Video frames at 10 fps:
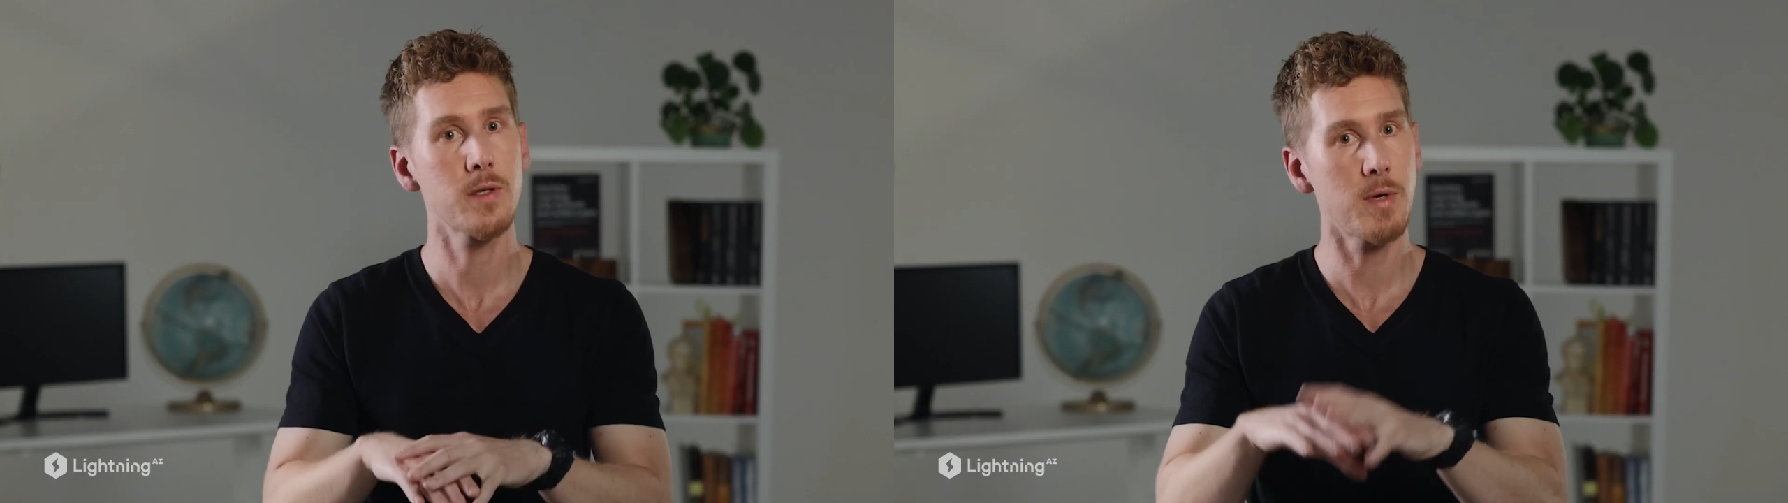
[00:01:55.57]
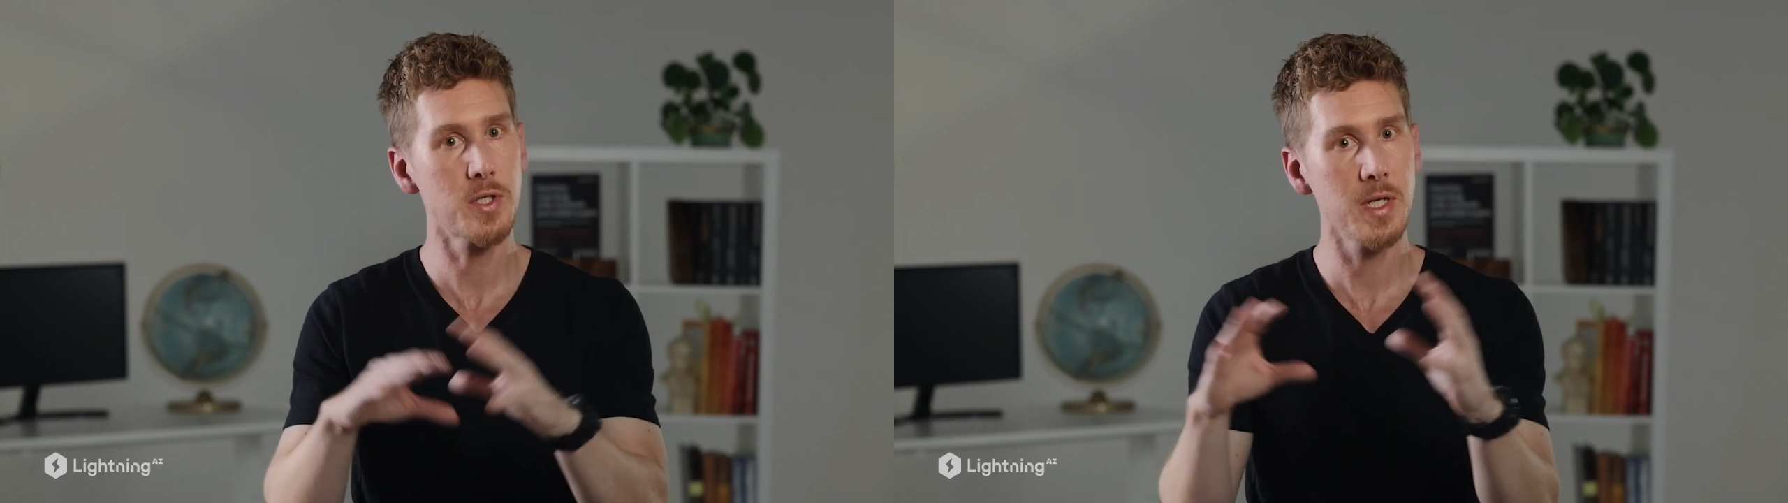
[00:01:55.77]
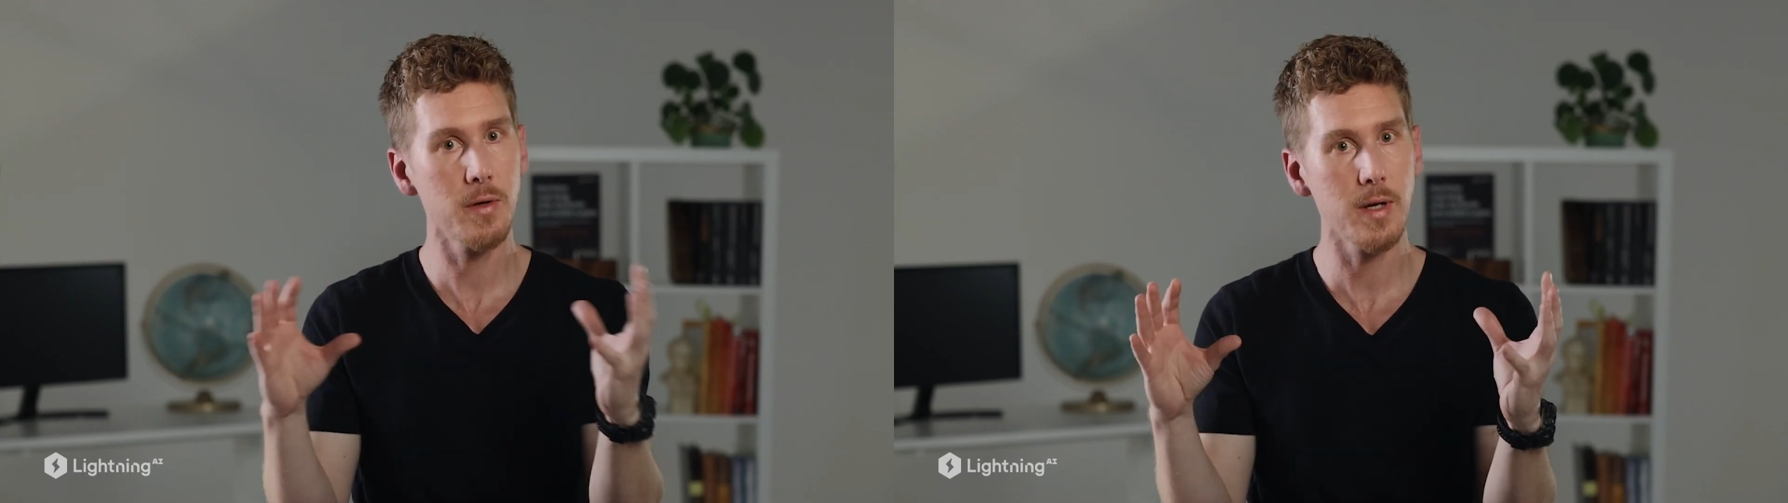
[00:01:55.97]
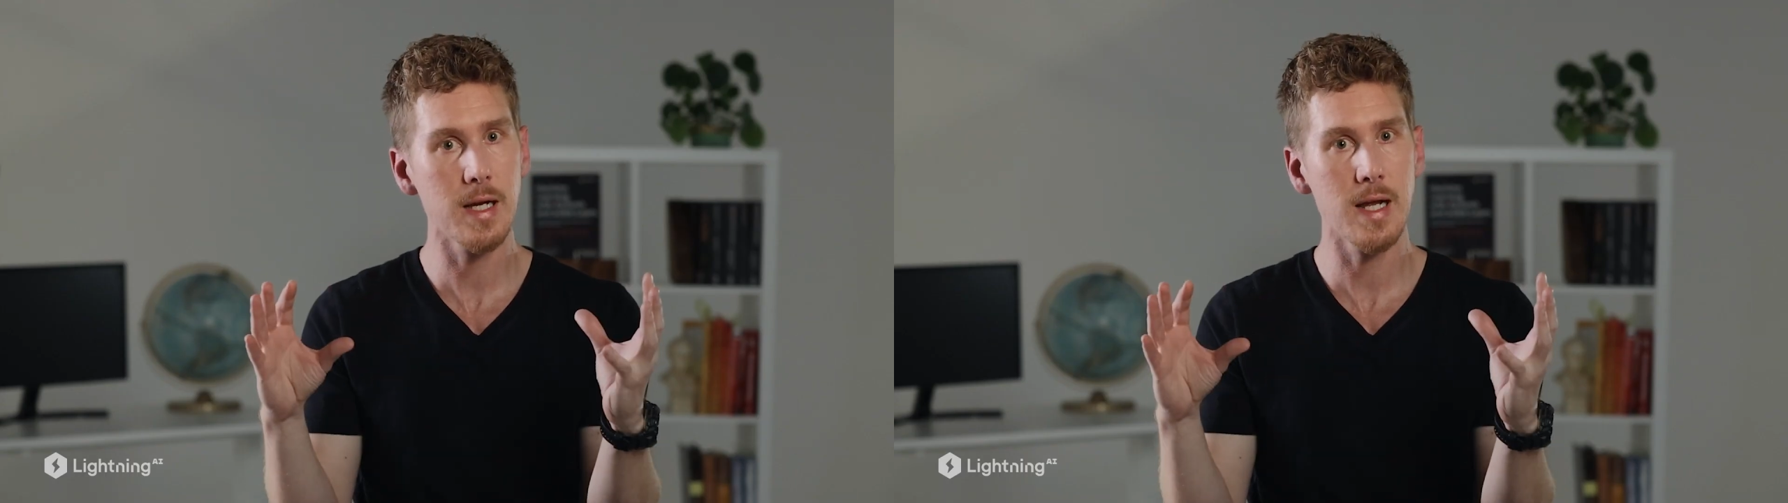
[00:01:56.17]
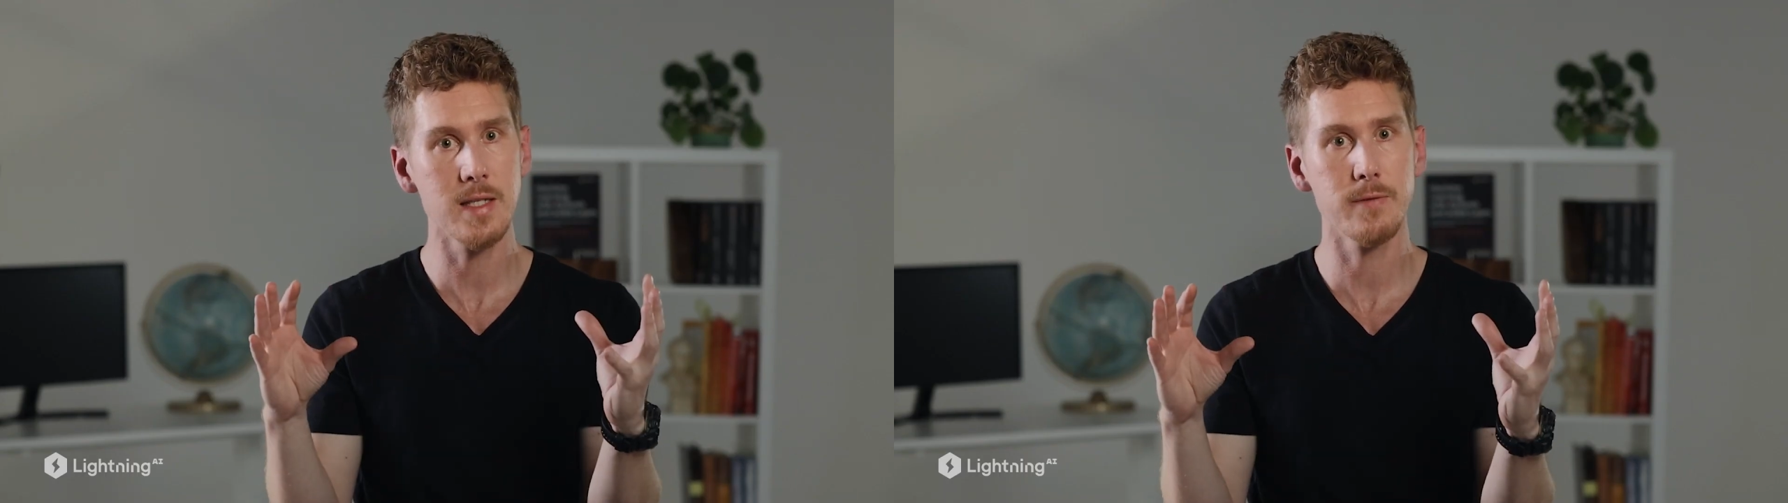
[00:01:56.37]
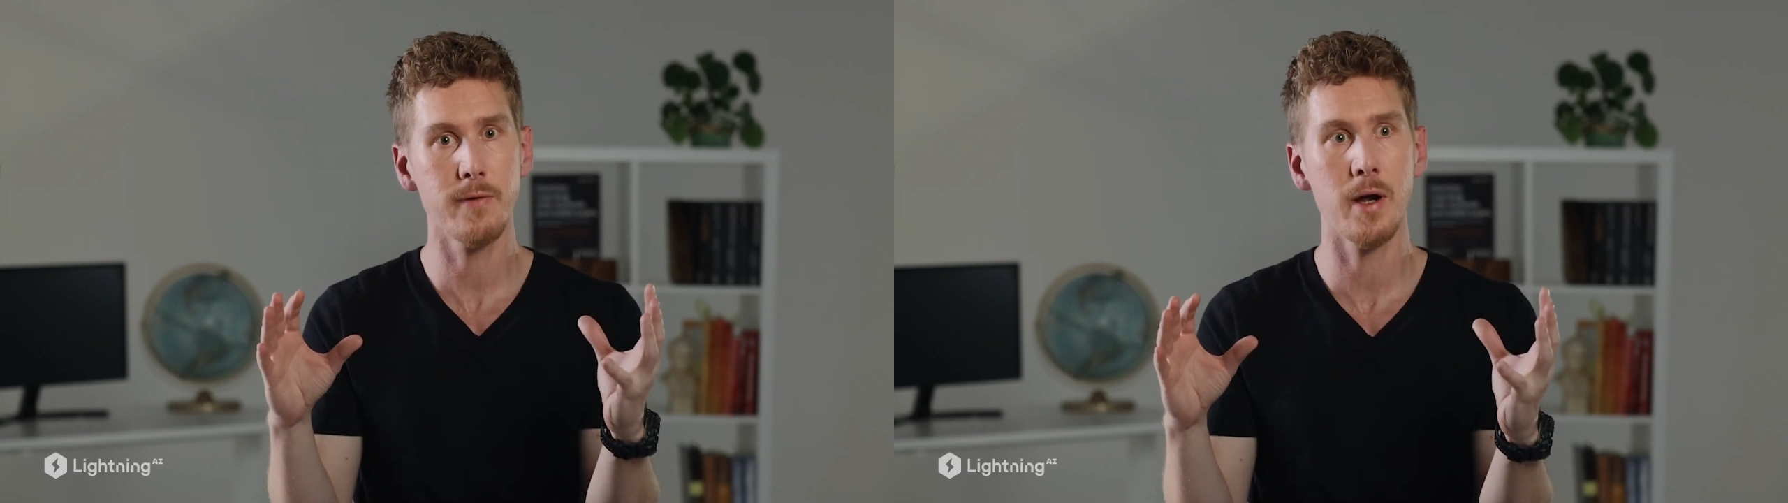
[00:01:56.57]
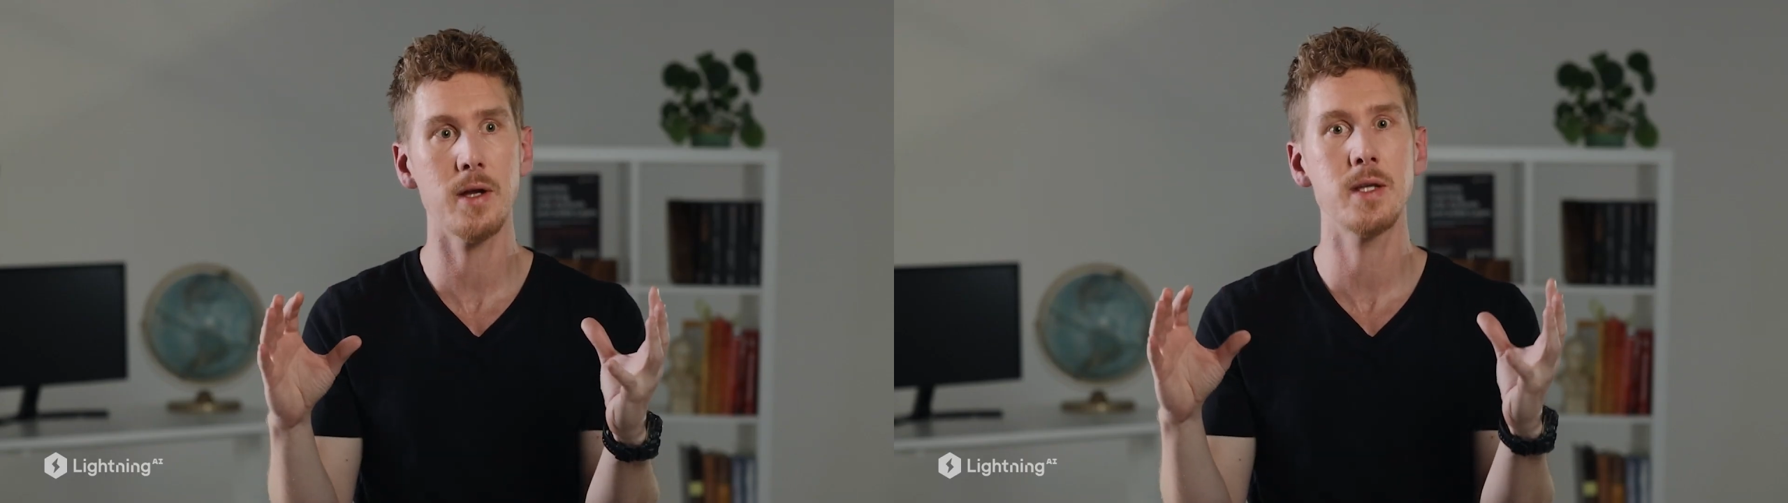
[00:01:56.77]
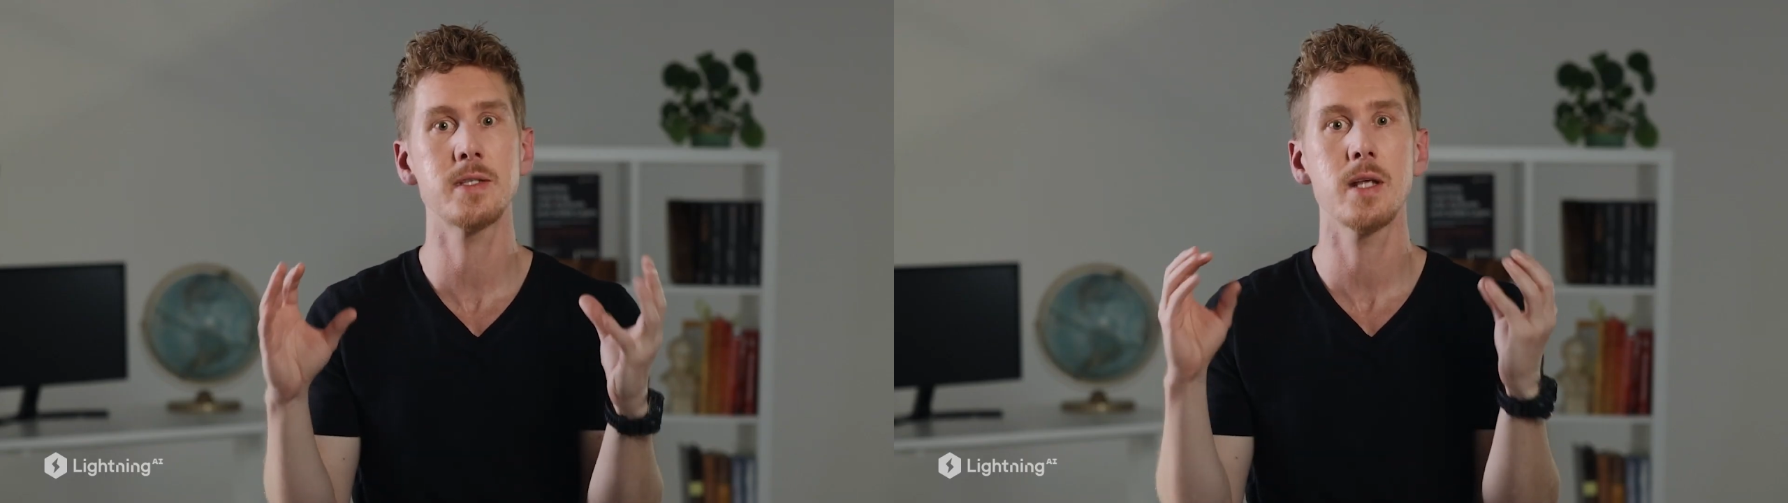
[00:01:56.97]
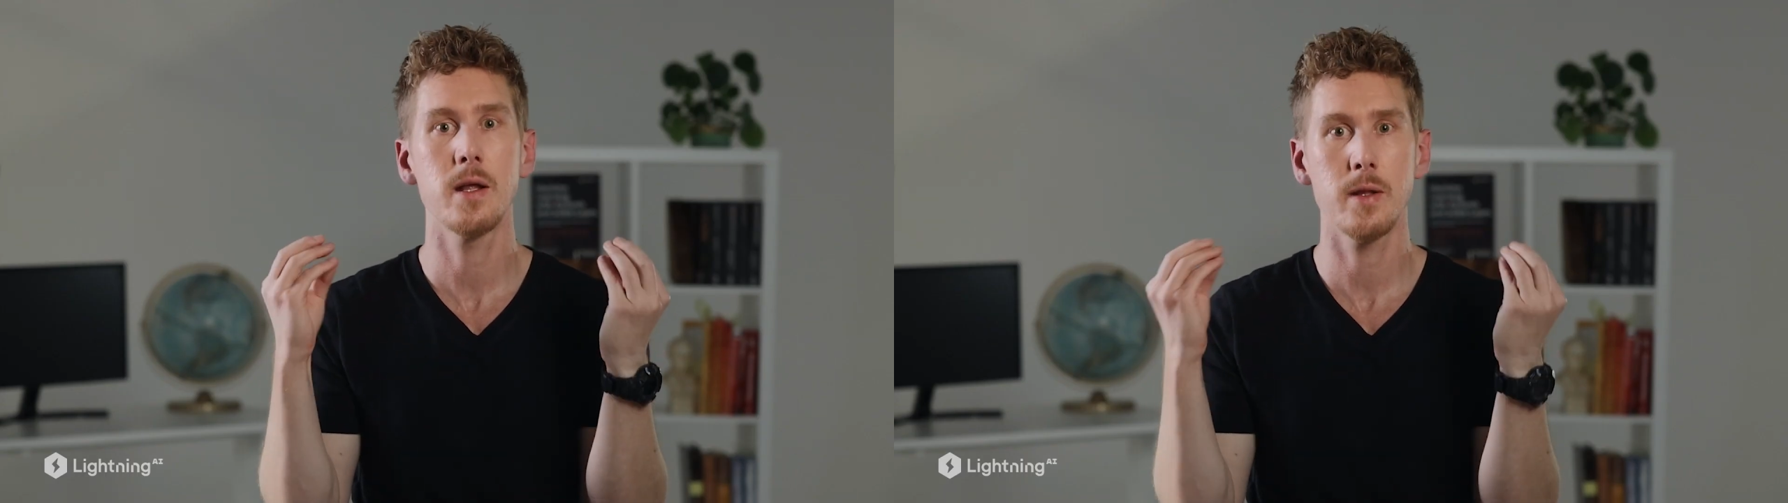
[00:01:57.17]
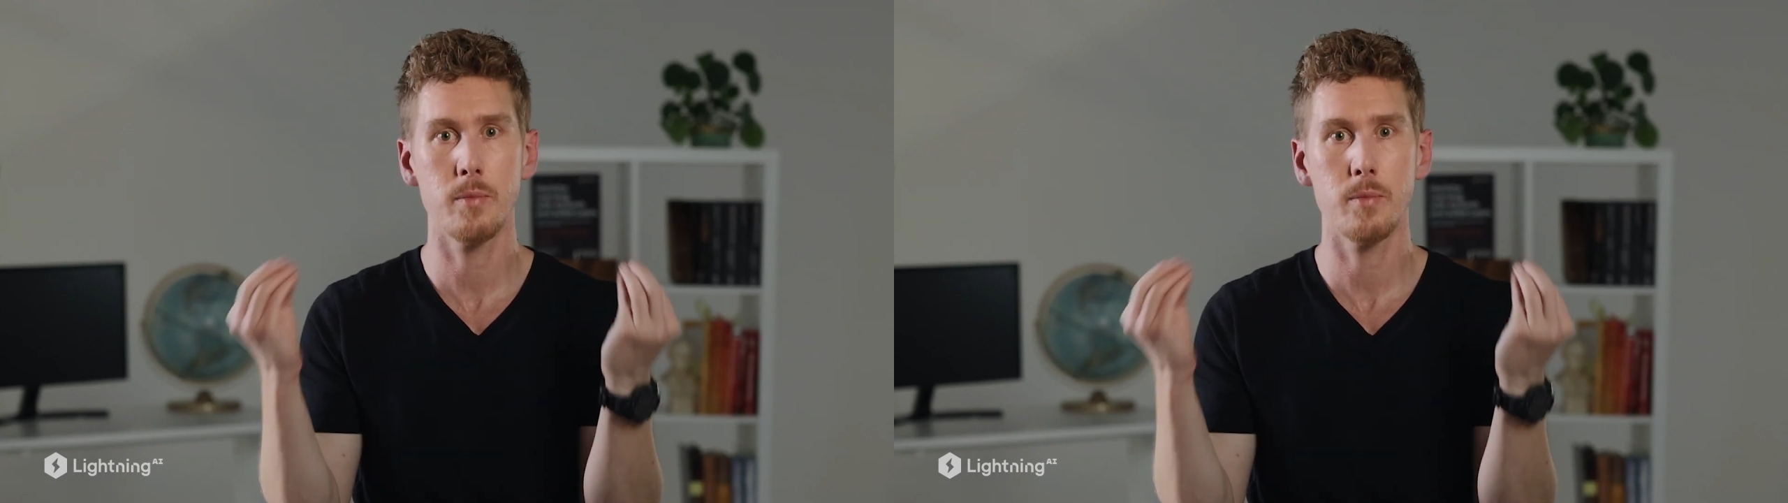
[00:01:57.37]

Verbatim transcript: So a machine learning classifier is